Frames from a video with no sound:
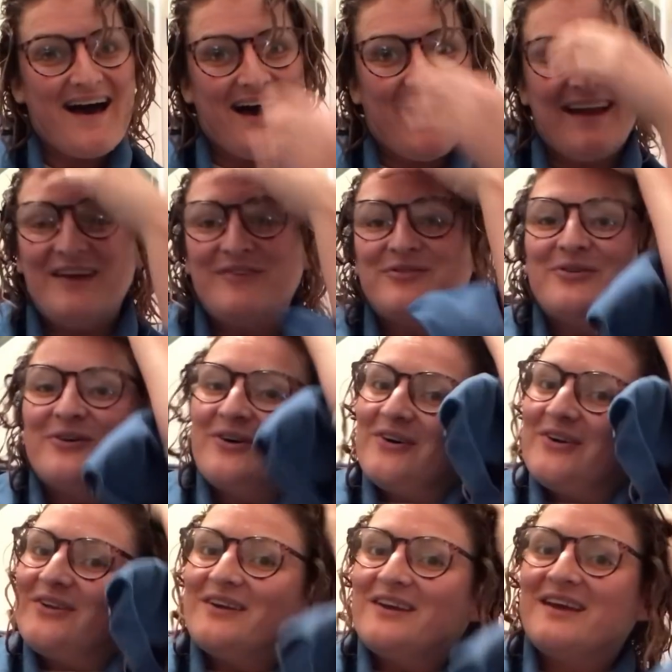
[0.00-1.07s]
Hi
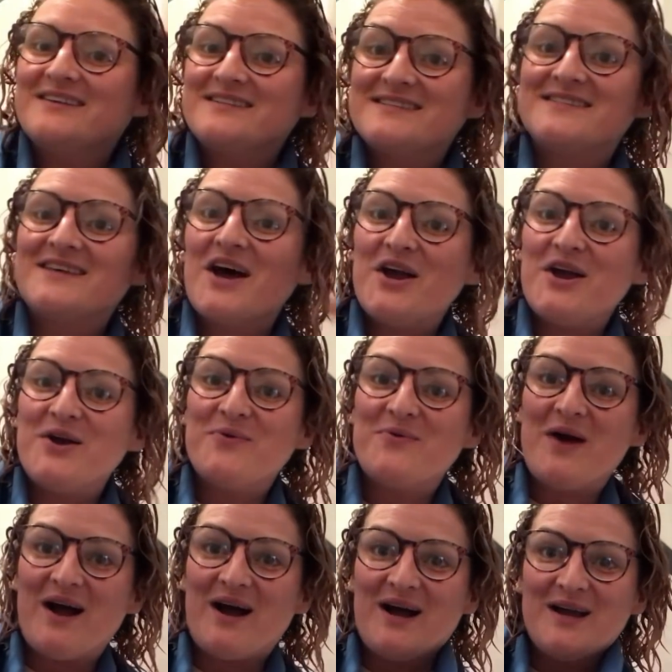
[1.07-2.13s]
everyone,
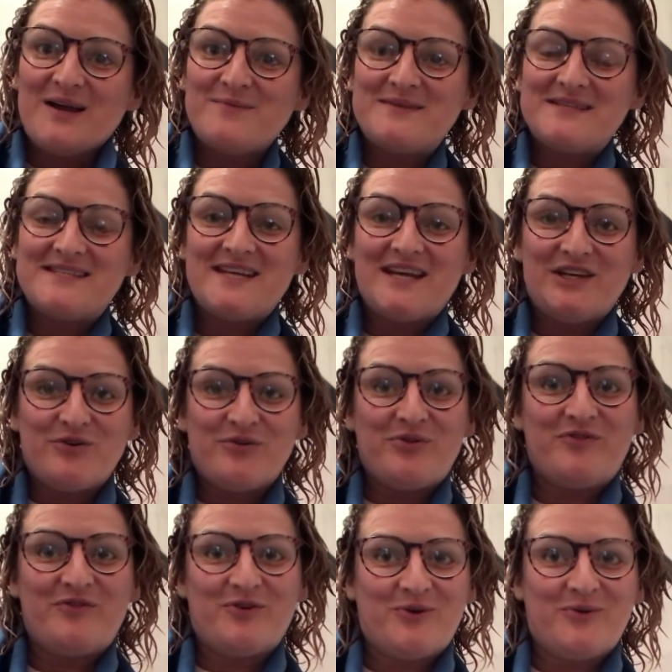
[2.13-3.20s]
so I'm sitting on
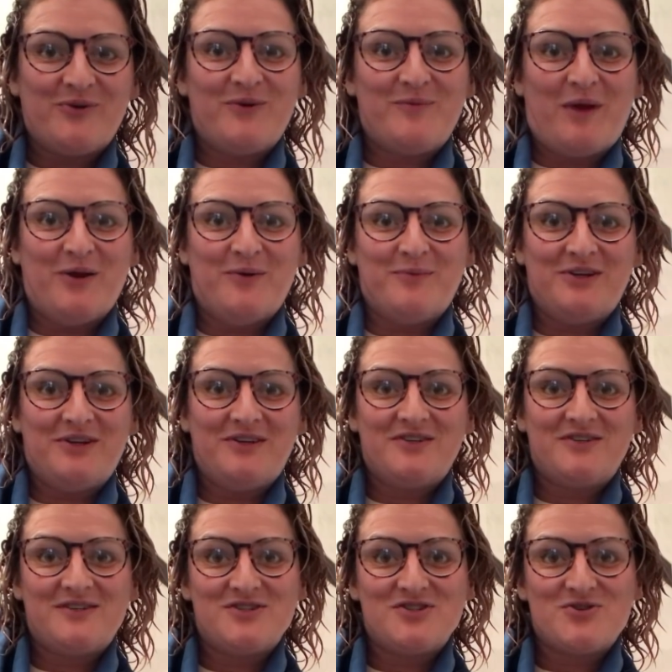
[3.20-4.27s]
the floor at the
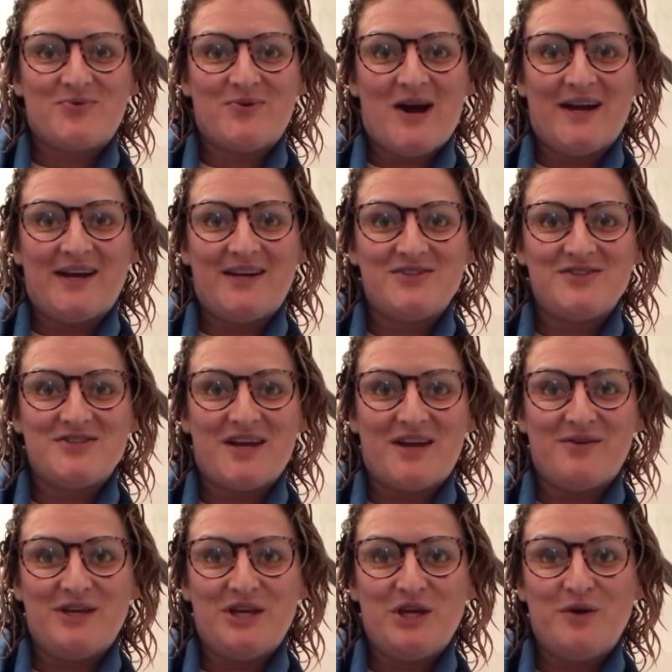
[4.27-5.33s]
moment to try and
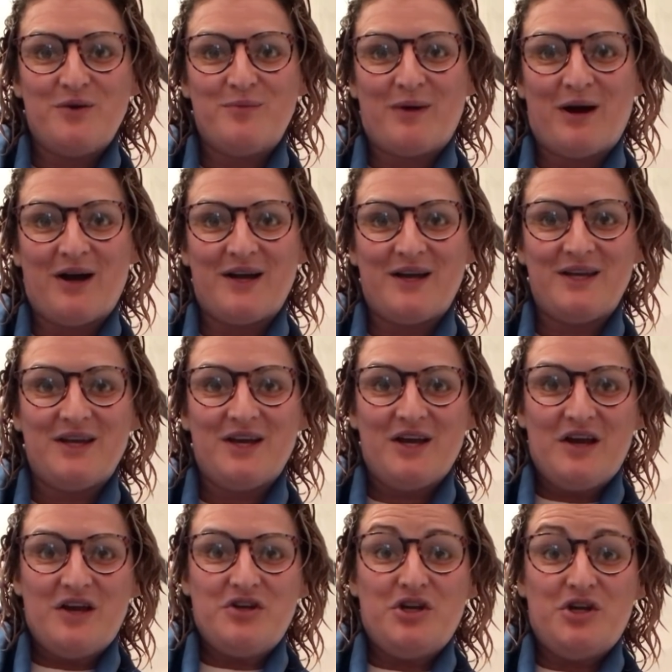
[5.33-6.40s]
show you my
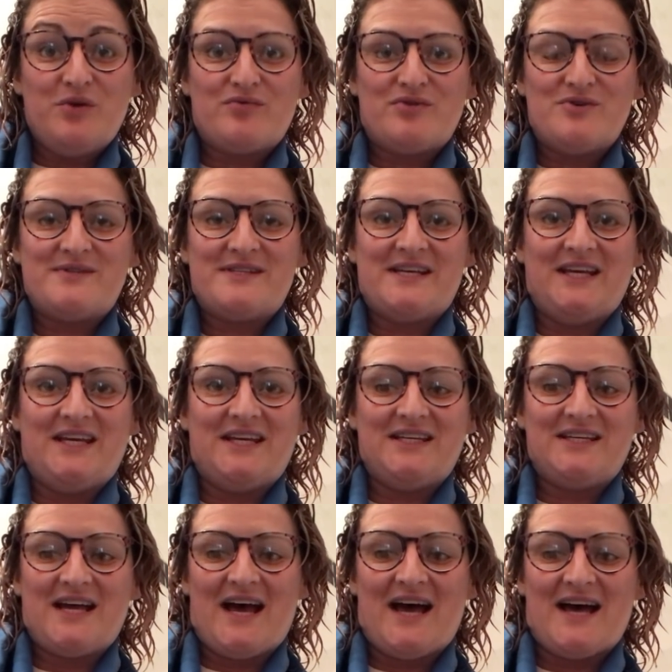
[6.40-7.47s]
new
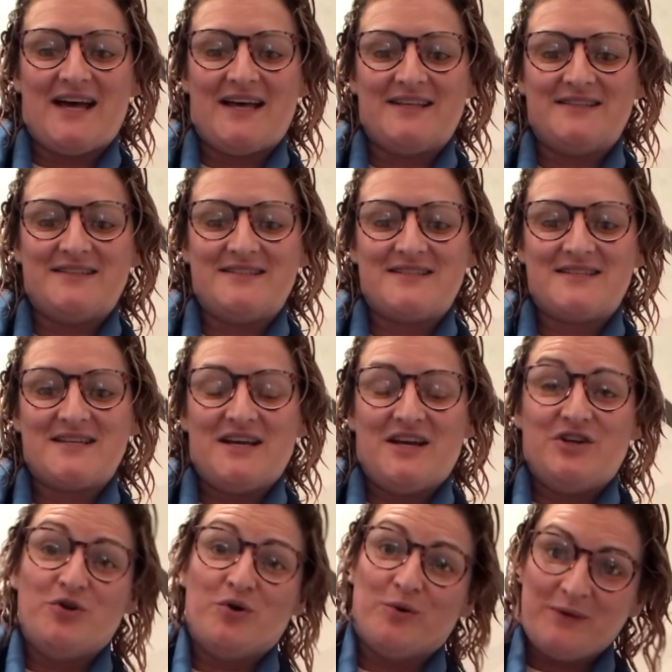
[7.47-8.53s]
routine, and
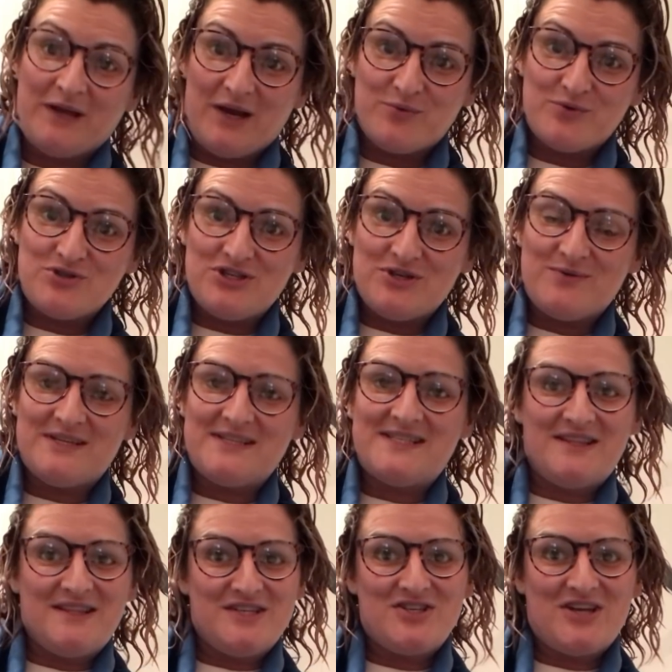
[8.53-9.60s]
normally I would do
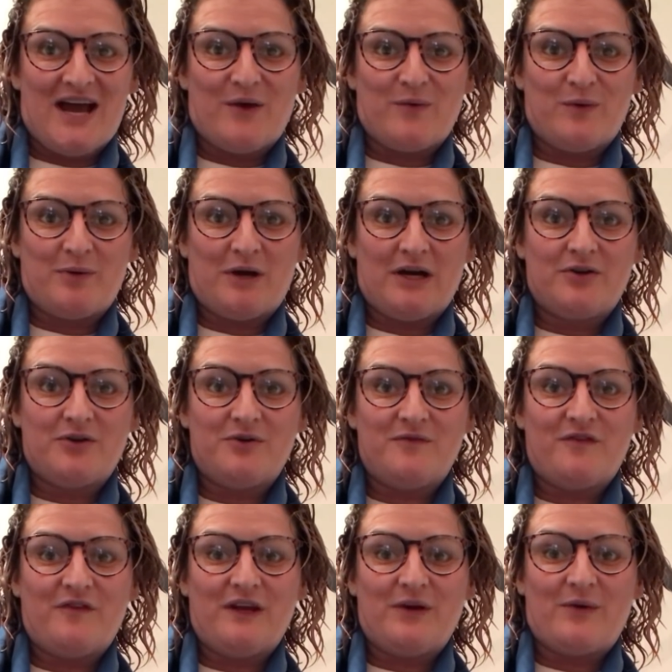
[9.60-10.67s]
this in the shower but I
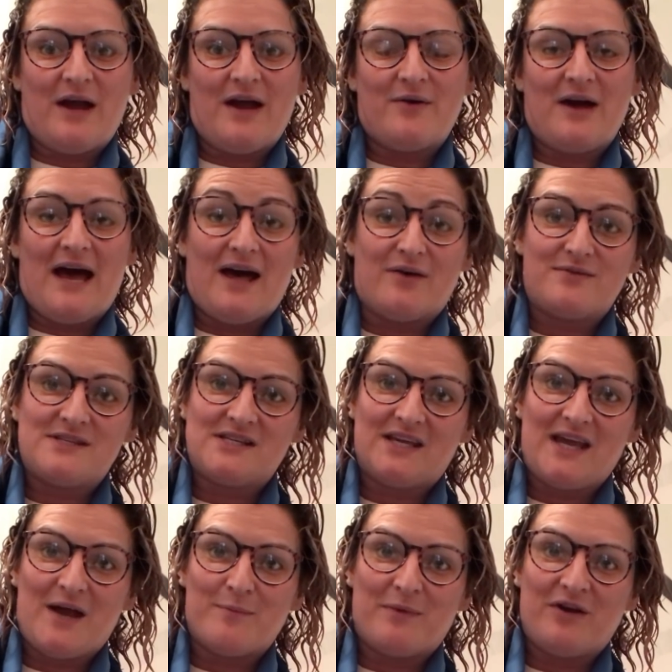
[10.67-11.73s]
couldn't figure out how to
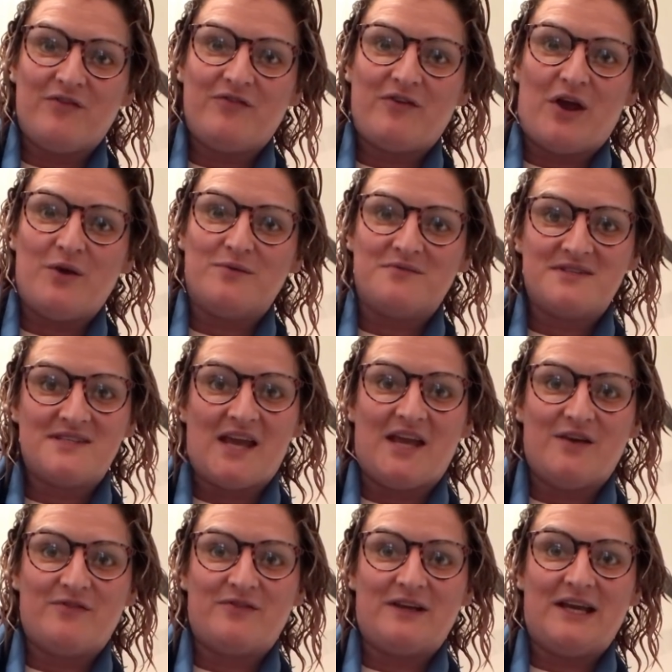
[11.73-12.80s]
get my phone
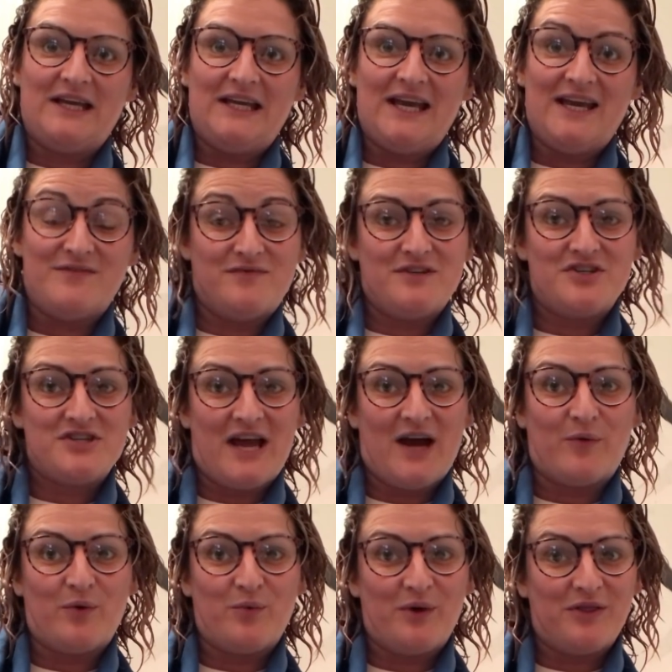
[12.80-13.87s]
safely in the
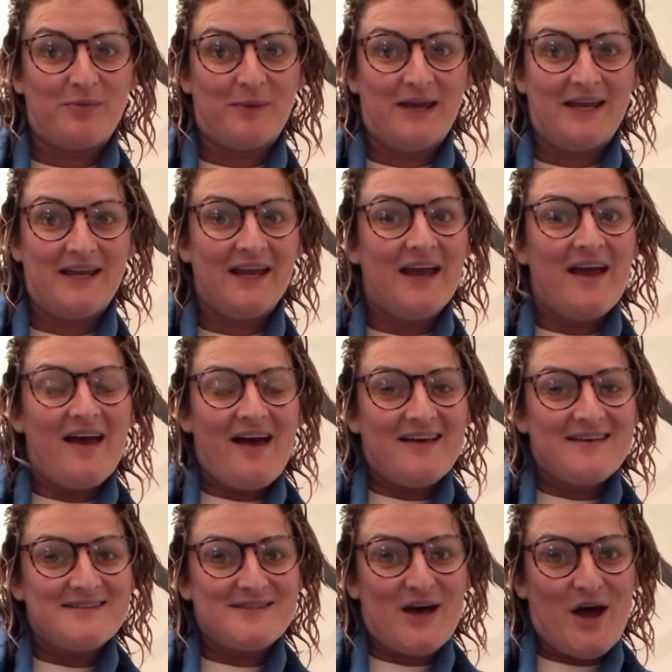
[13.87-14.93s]
shower with me,
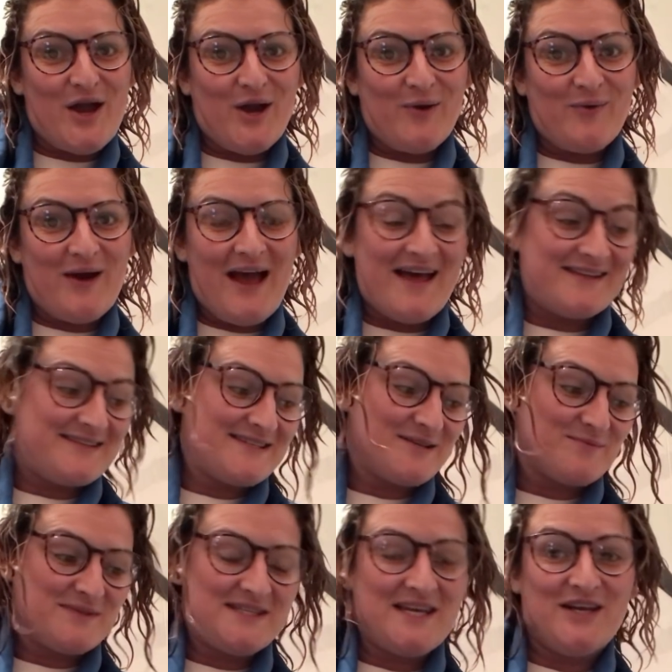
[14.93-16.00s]
so hence
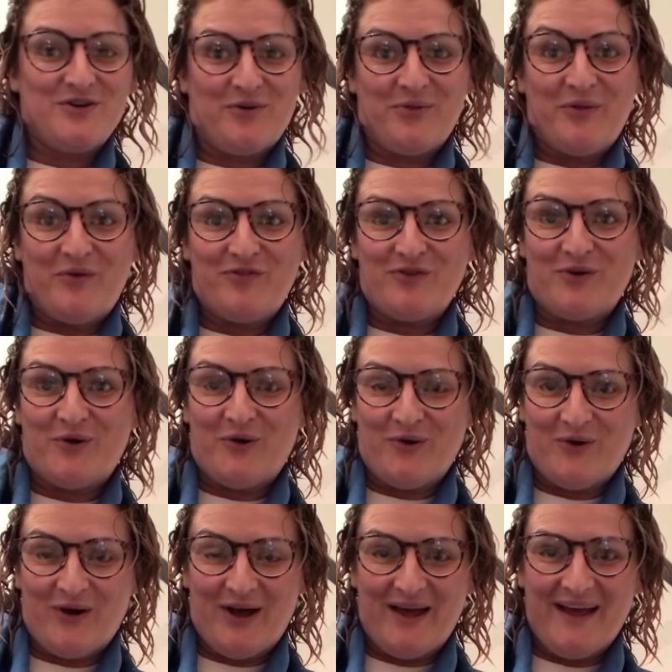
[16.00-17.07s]
I'm sitting on the
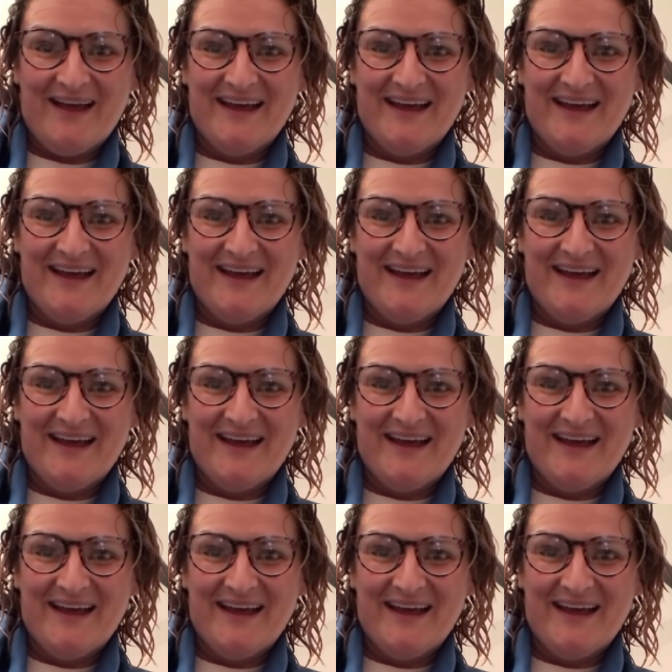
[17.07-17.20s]
floor